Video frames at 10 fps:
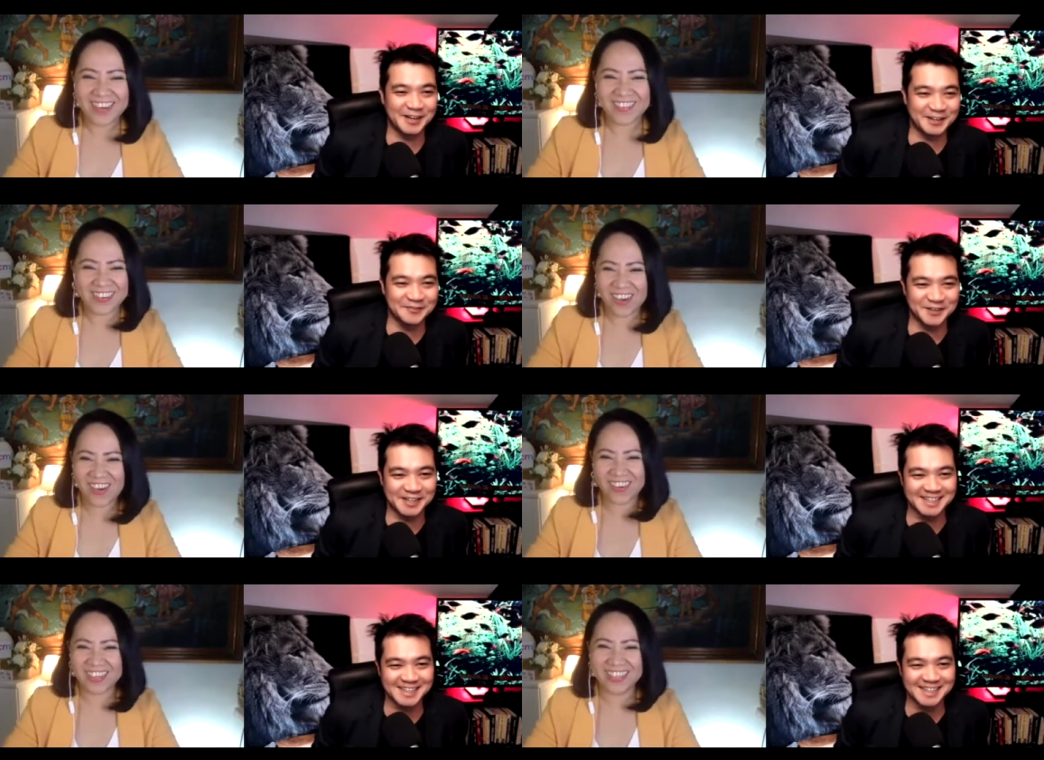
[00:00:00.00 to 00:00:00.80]
Speaker 1: of the
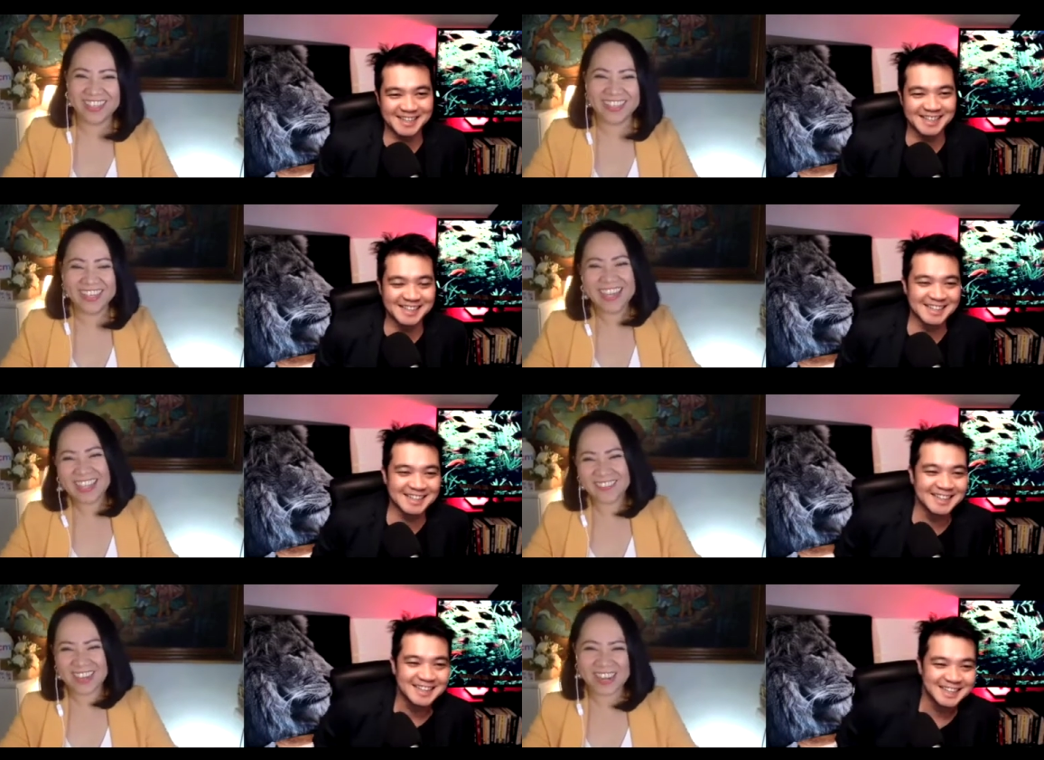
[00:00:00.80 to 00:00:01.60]
audio,
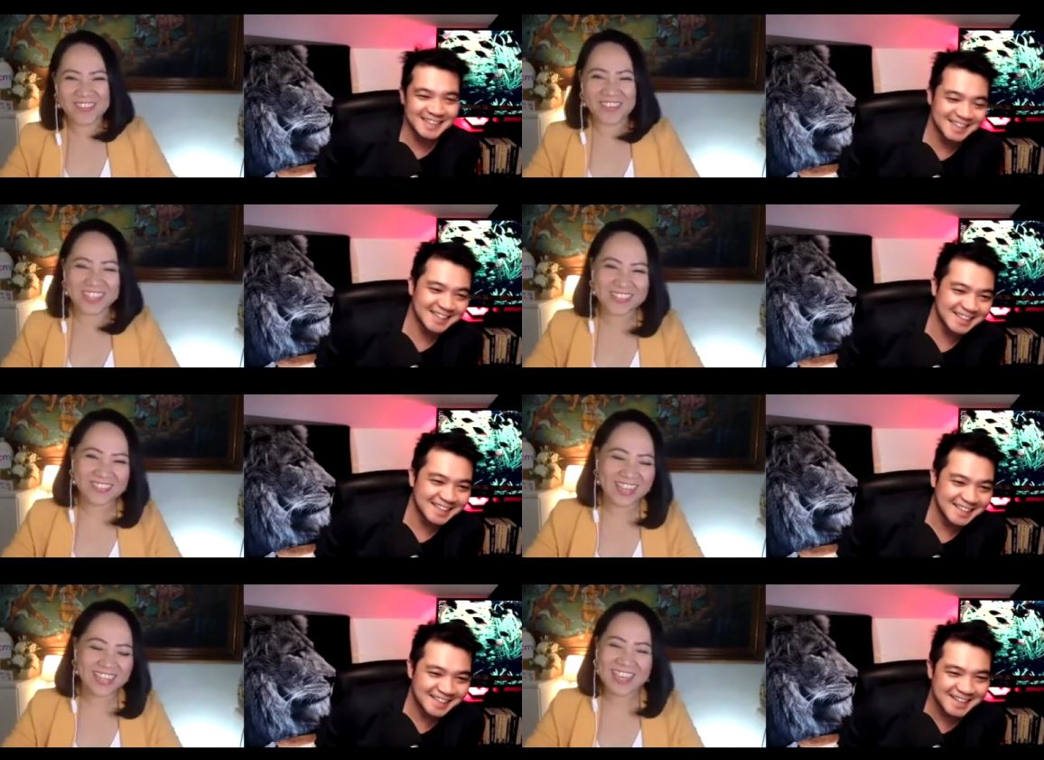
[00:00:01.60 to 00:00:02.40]
the very first
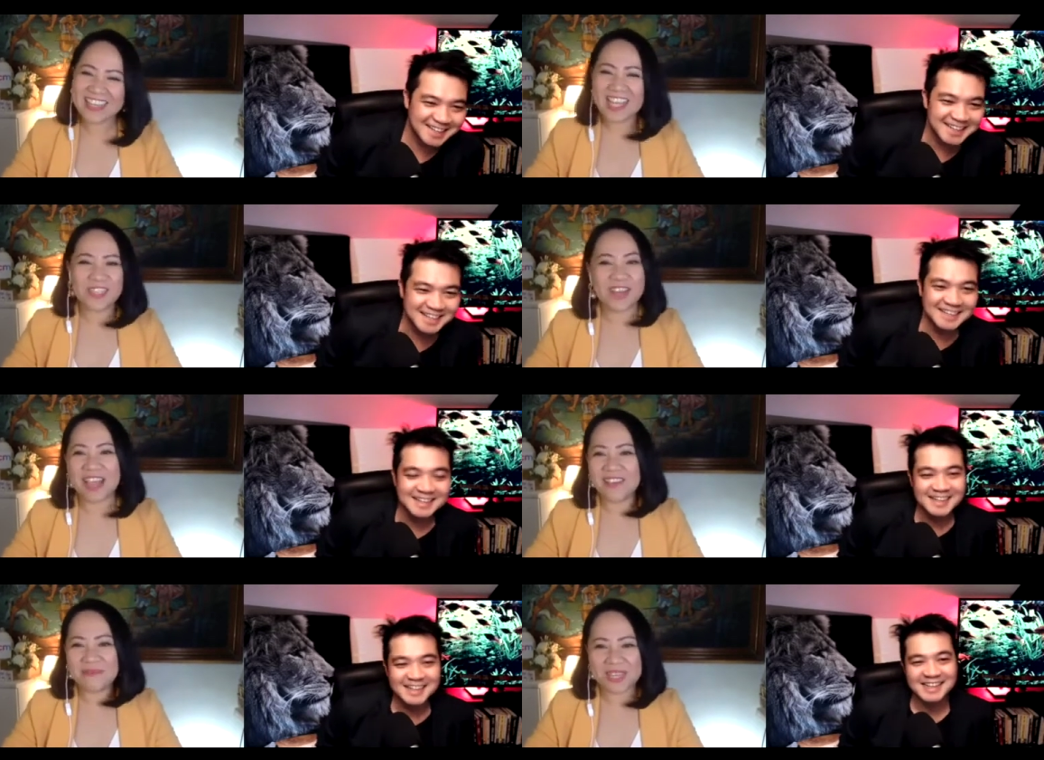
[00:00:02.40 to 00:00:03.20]
one. Thanks for
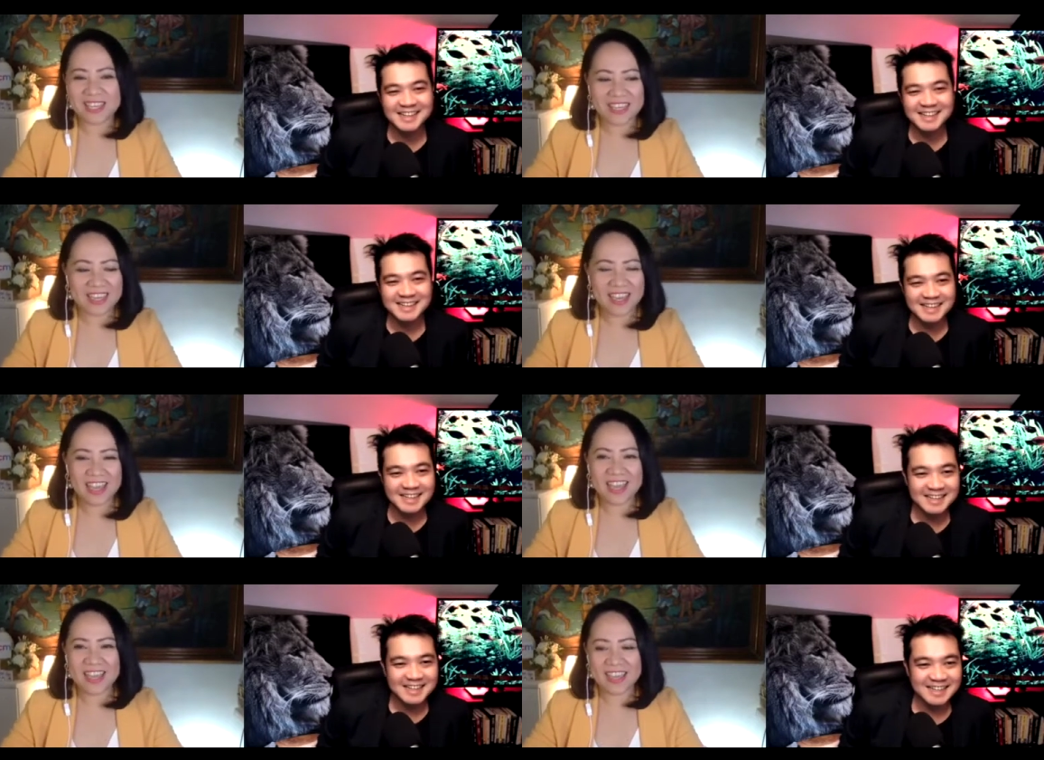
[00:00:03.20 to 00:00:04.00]
having me.
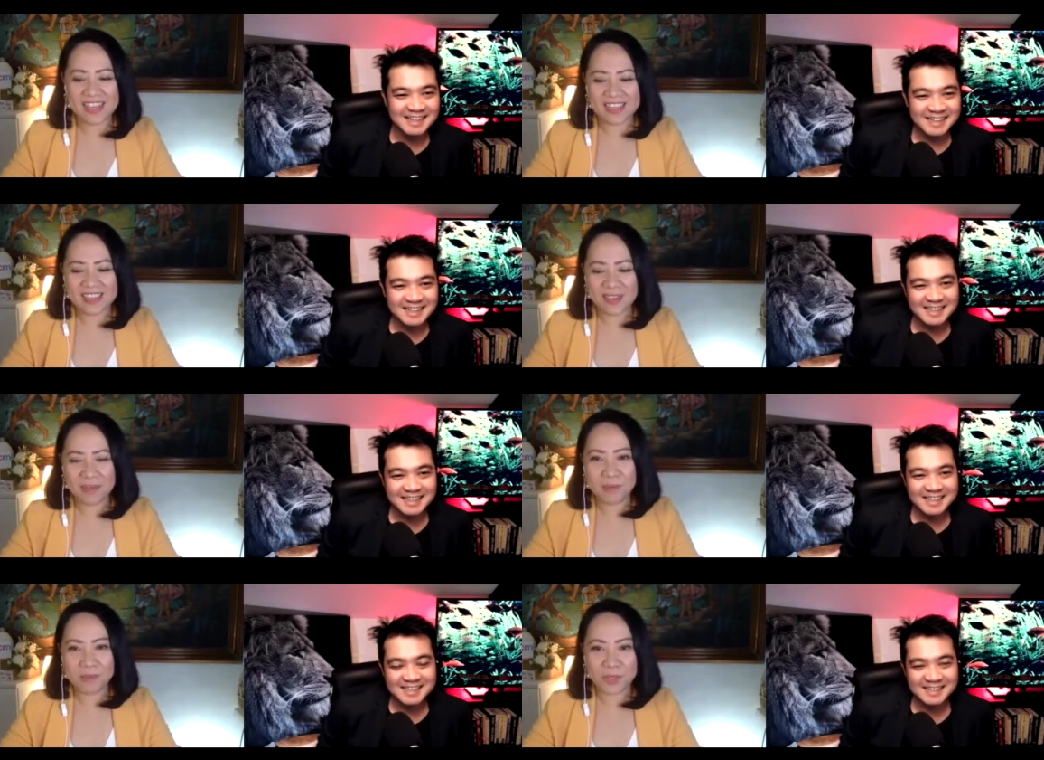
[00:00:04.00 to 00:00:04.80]
And um,
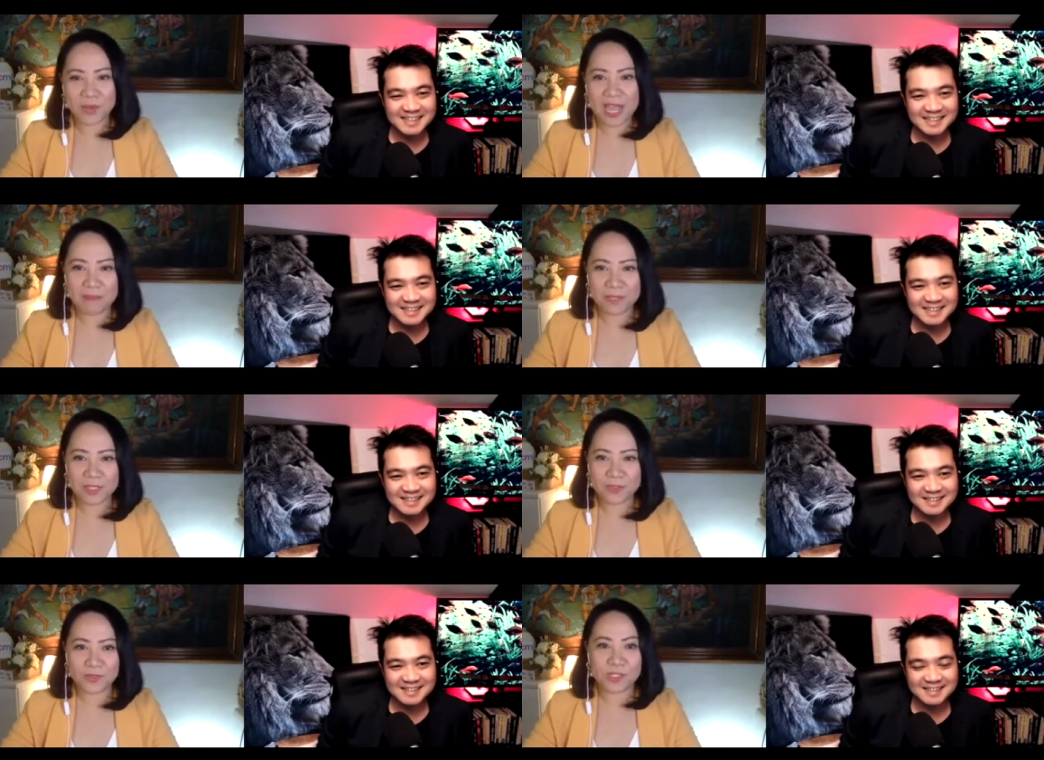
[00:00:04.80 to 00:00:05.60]
I'm so happy
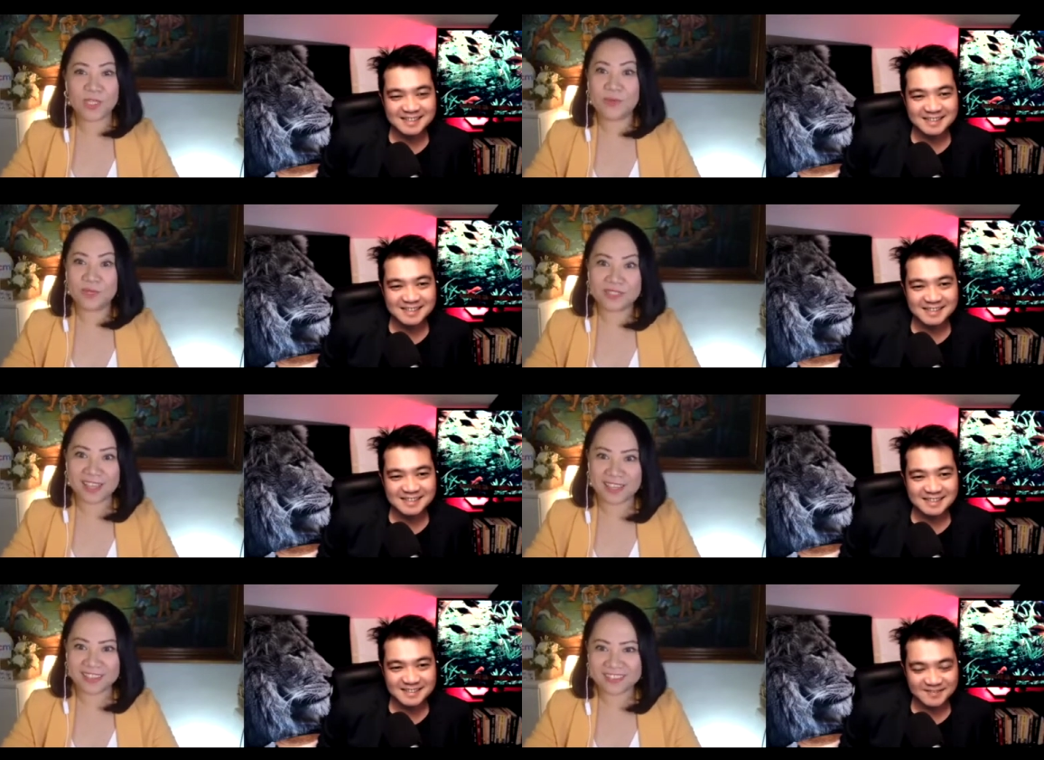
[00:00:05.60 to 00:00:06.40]
to see you once
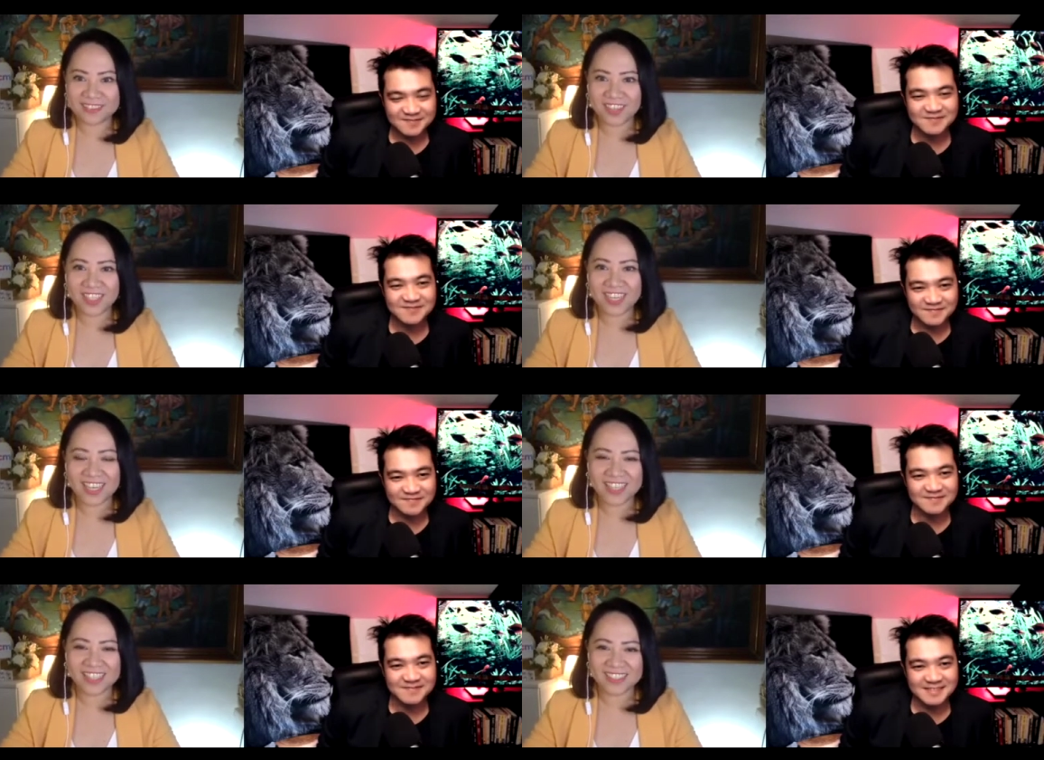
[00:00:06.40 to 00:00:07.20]
again
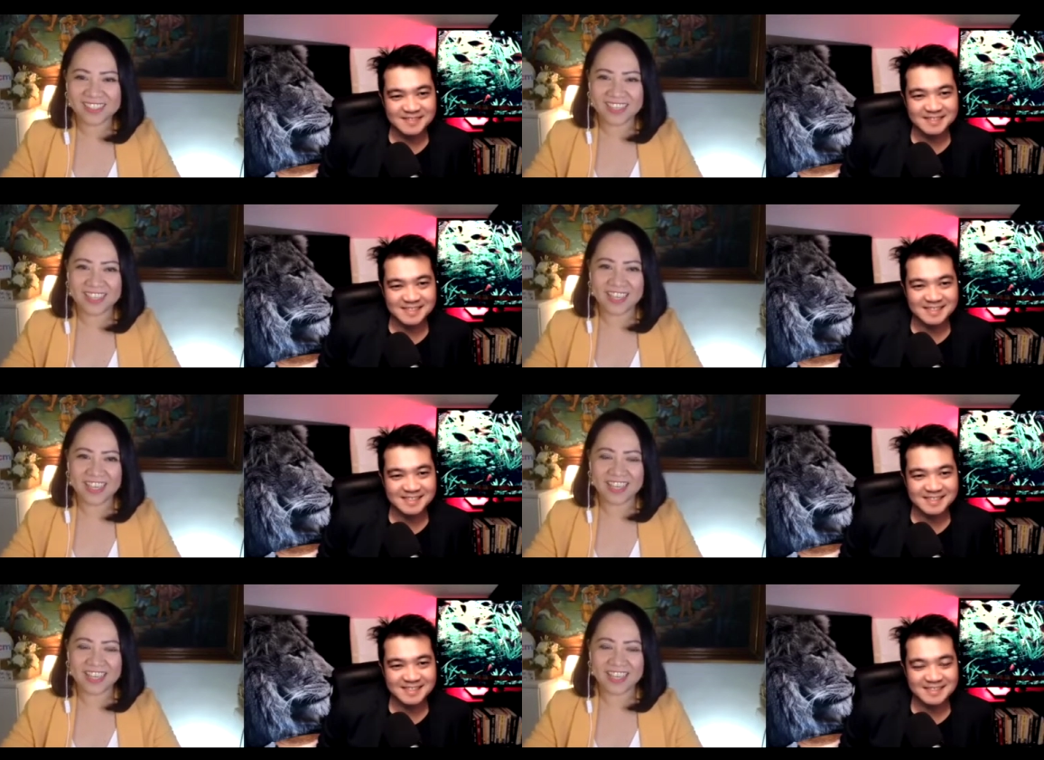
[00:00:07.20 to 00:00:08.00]
online. Mm.
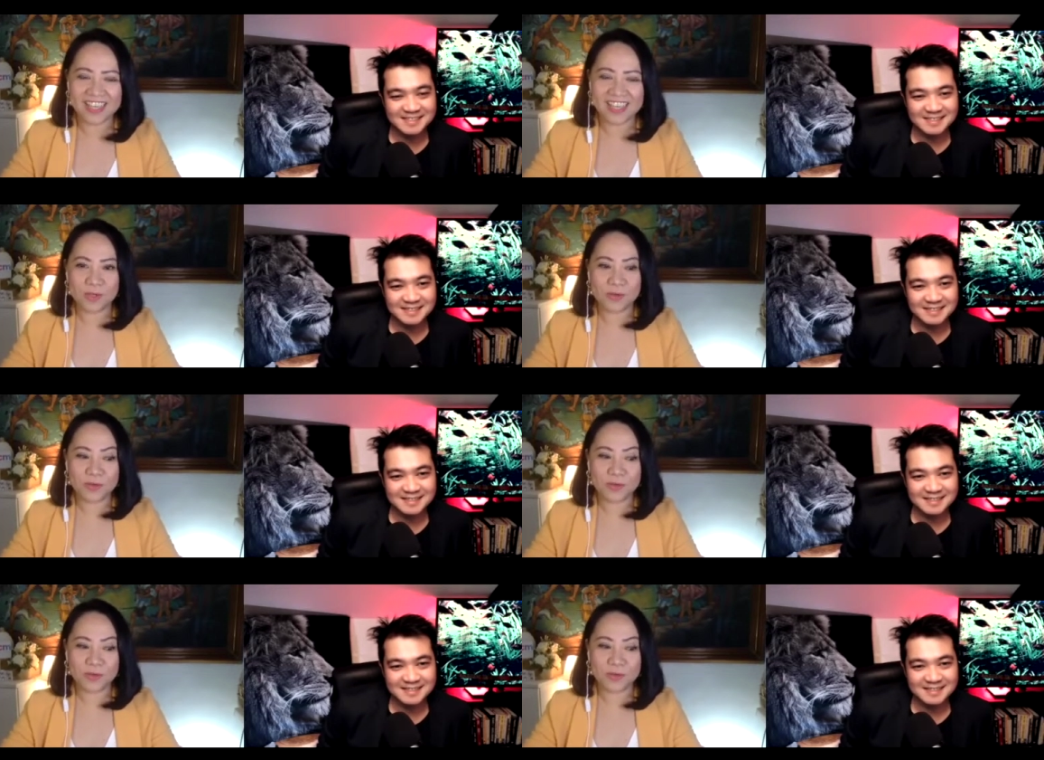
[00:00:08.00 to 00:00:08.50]
And I'm so,